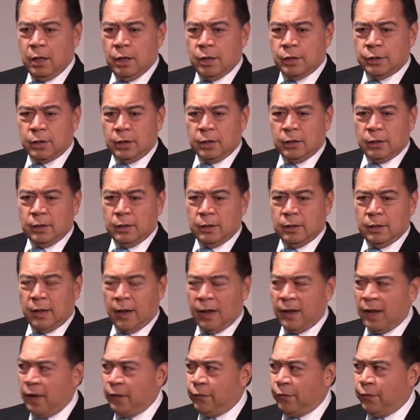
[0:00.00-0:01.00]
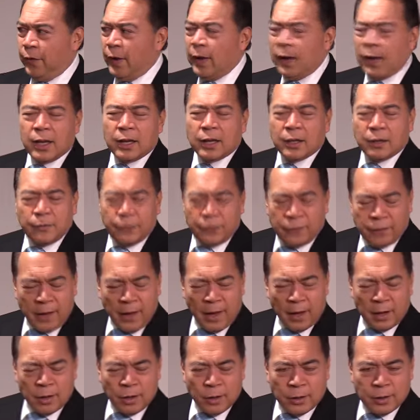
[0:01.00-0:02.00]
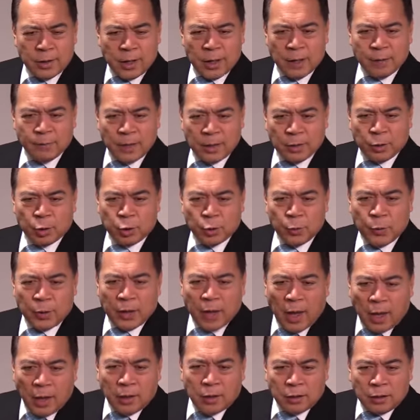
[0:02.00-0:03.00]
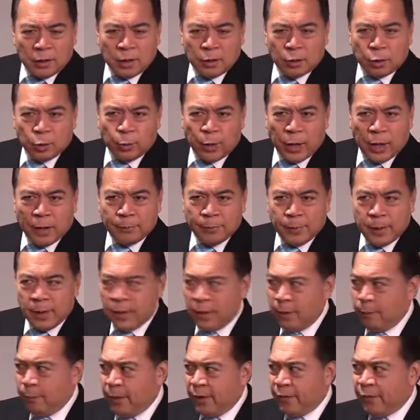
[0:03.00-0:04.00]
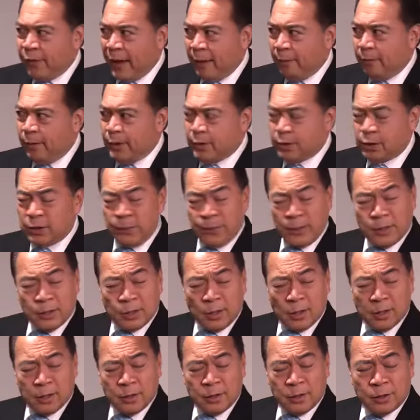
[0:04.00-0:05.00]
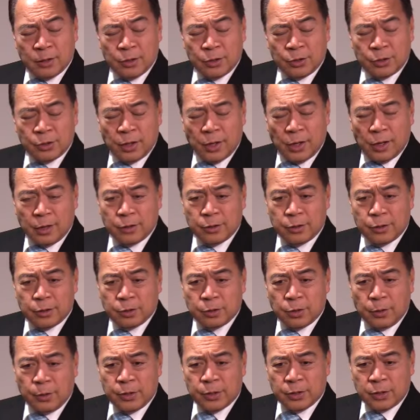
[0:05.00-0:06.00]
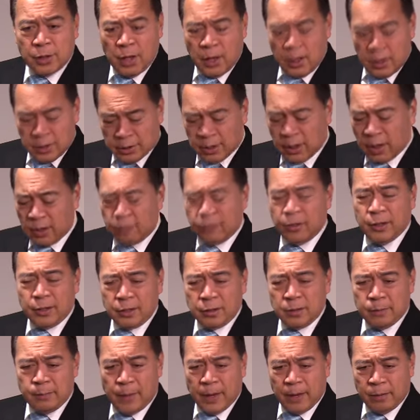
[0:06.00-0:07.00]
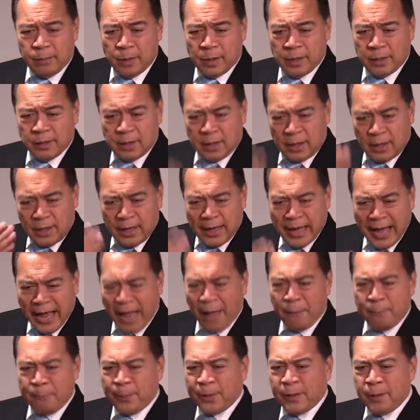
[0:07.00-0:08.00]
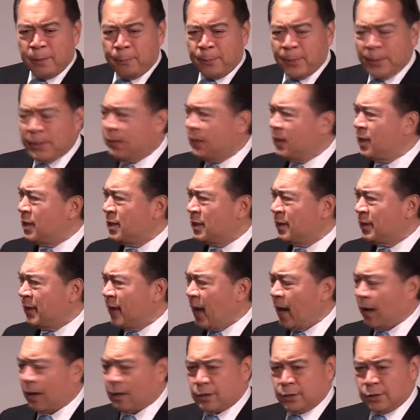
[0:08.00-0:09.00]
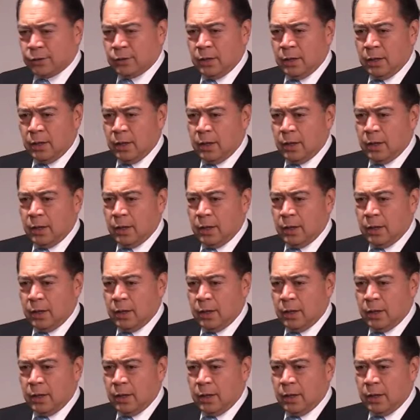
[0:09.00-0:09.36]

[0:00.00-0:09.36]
Said, I feel like a failure that I'm not doing anything to help my families to be solid in the church. So he started reading the Bible, and then he happened upon this text.